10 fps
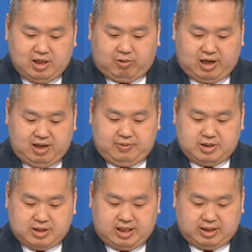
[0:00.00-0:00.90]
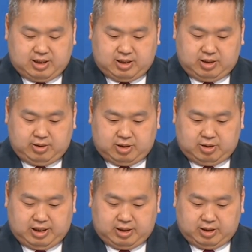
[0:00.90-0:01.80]
what happened is like, uh, you know,
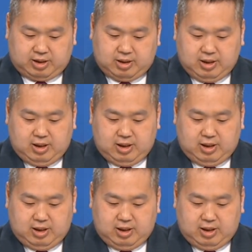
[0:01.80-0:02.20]
like the,